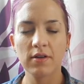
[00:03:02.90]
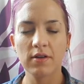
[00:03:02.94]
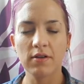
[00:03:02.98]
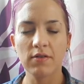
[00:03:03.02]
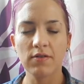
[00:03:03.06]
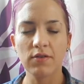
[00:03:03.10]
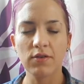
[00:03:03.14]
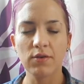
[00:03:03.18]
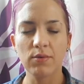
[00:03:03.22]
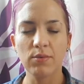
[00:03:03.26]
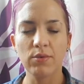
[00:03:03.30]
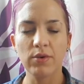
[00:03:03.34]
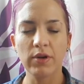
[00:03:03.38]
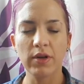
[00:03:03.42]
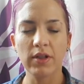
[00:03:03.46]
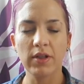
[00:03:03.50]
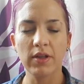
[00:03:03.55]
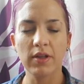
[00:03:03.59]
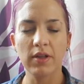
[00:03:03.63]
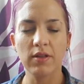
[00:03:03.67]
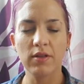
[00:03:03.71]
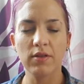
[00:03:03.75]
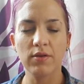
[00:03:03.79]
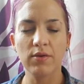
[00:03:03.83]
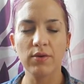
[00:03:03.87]
If you breathe
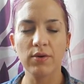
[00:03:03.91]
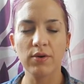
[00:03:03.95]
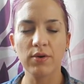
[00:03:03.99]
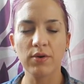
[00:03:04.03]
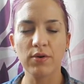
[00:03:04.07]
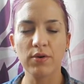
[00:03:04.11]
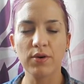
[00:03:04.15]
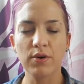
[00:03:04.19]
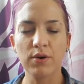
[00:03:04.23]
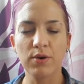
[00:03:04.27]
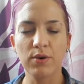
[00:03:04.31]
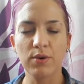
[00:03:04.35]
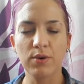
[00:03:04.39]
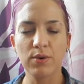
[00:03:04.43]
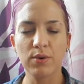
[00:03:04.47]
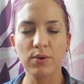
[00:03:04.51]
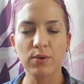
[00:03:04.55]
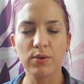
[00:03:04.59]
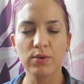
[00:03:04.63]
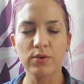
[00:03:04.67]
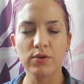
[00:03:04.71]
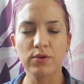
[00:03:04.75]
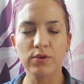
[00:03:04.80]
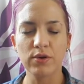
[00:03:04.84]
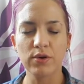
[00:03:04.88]
in through your
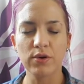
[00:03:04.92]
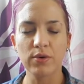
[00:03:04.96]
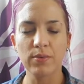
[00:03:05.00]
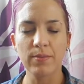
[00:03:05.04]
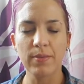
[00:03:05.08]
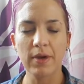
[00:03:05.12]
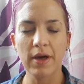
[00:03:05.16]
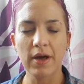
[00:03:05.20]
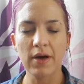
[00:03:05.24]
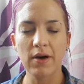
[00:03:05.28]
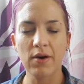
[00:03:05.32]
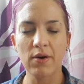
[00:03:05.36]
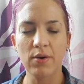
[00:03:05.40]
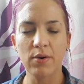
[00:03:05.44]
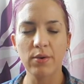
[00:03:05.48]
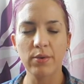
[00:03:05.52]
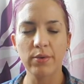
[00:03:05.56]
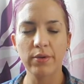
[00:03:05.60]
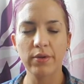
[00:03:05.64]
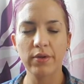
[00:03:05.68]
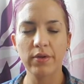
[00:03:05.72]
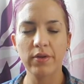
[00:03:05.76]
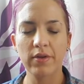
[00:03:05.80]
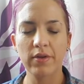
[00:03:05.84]
nose or your mouth.